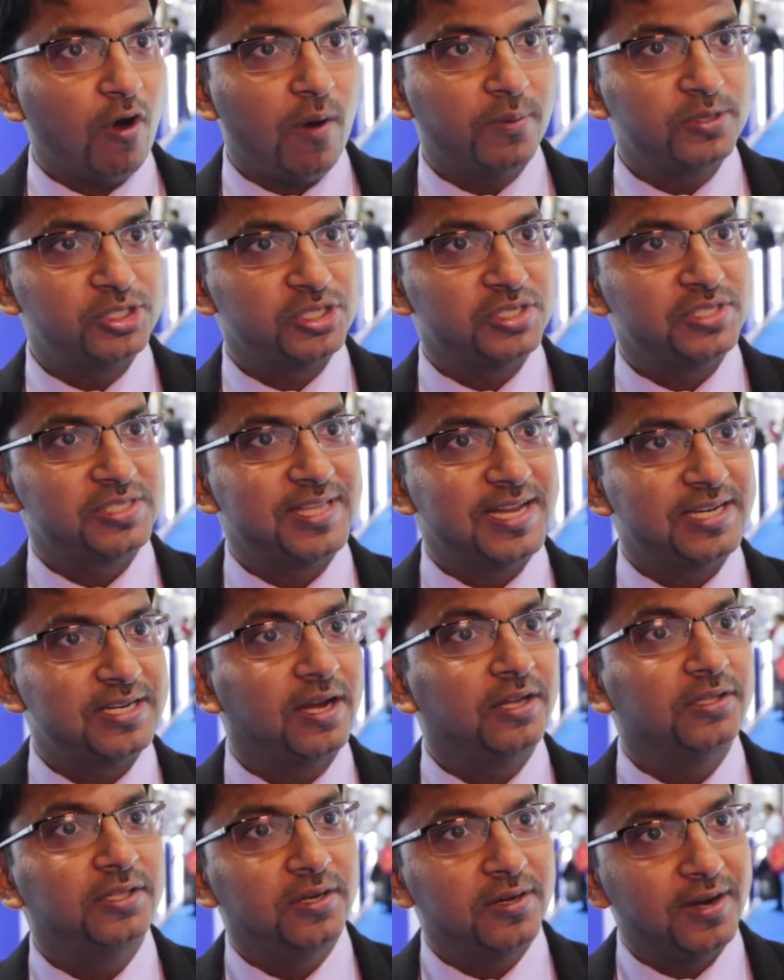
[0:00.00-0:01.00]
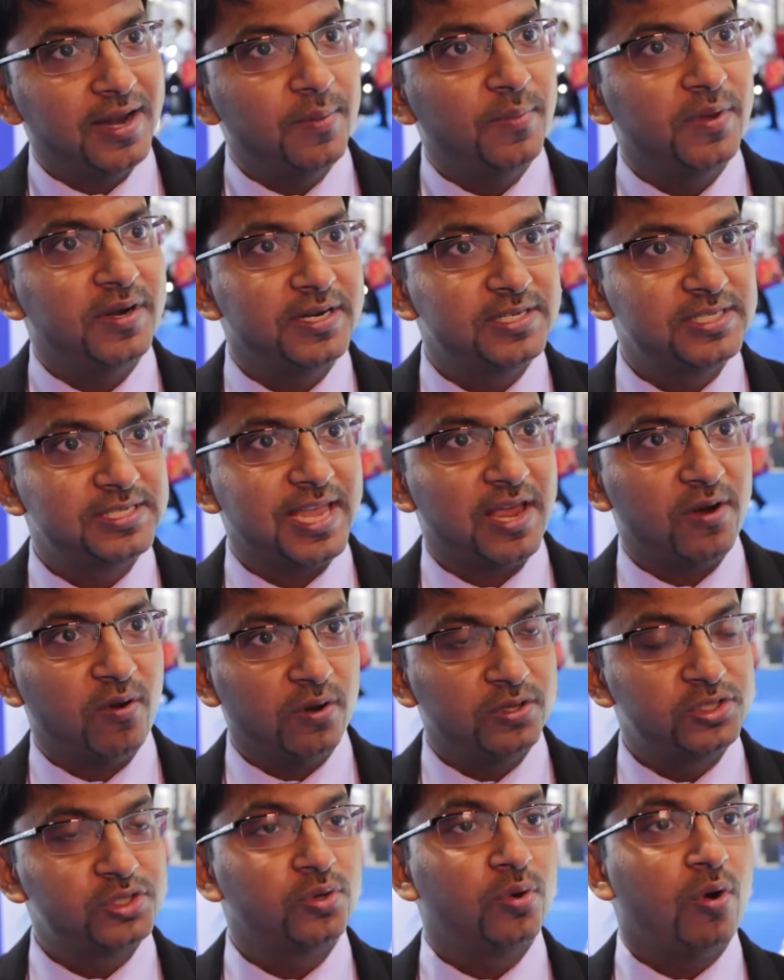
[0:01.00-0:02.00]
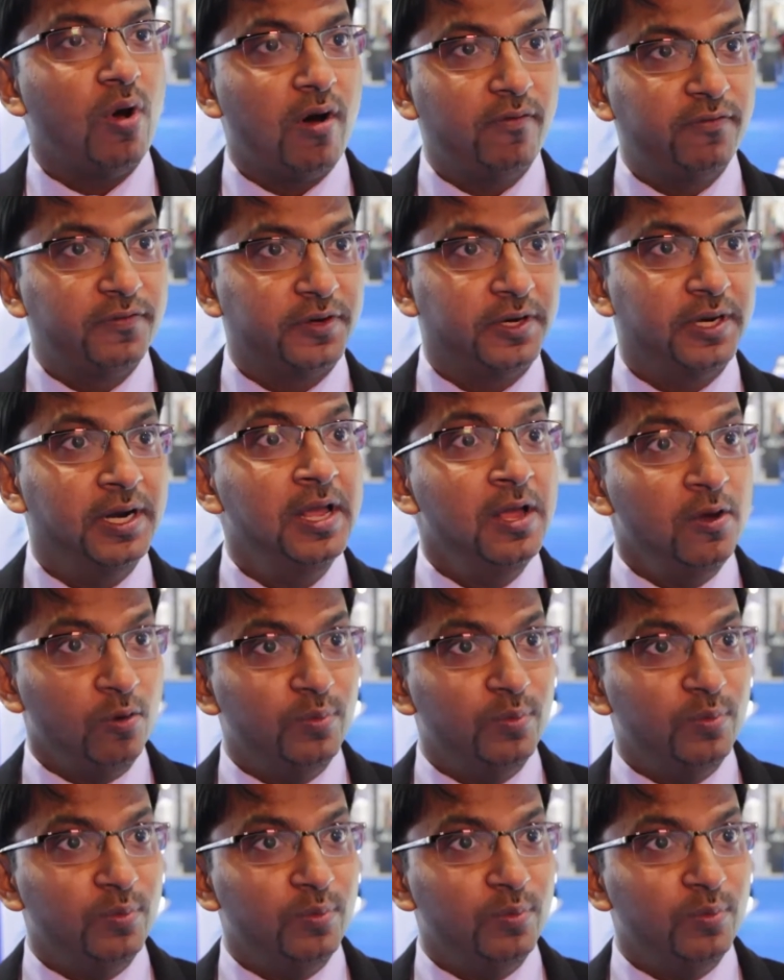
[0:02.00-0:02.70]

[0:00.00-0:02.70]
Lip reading: options that other Emirates can also offer,